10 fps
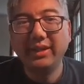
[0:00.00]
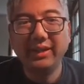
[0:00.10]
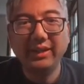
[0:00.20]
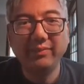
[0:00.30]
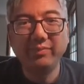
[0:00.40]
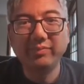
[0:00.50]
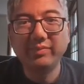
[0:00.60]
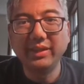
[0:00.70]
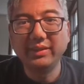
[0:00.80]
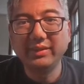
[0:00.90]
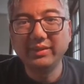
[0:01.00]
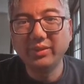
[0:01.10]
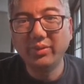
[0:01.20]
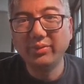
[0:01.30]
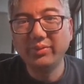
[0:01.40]

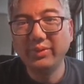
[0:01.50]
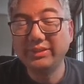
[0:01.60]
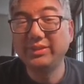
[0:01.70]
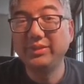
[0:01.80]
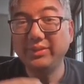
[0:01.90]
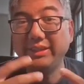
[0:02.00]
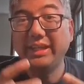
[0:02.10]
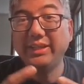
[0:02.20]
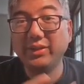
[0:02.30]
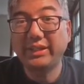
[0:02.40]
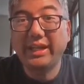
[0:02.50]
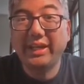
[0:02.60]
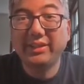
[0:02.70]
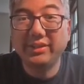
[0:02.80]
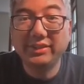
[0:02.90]
to get your
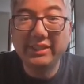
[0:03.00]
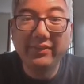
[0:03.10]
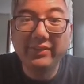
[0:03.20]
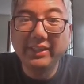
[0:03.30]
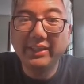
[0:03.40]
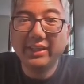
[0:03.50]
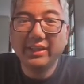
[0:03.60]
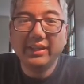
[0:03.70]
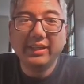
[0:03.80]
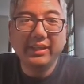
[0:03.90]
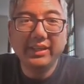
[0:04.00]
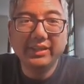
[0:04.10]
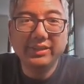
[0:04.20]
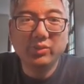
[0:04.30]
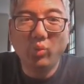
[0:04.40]
king to safety,
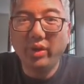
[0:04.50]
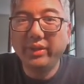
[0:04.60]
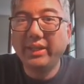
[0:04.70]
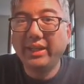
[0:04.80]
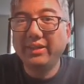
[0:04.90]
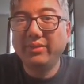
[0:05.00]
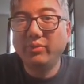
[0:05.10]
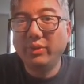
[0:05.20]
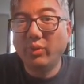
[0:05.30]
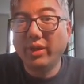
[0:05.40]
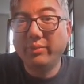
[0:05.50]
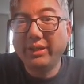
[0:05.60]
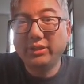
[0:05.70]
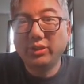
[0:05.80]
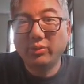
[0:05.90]
is one that we want to
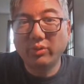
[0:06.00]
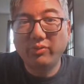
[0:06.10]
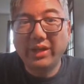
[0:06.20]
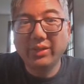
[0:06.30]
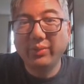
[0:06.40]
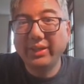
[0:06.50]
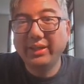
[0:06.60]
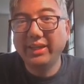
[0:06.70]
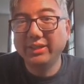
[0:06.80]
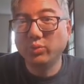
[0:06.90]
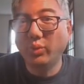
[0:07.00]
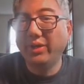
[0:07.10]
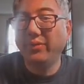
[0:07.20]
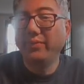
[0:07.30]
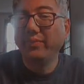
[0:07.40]
make sure we're following as well.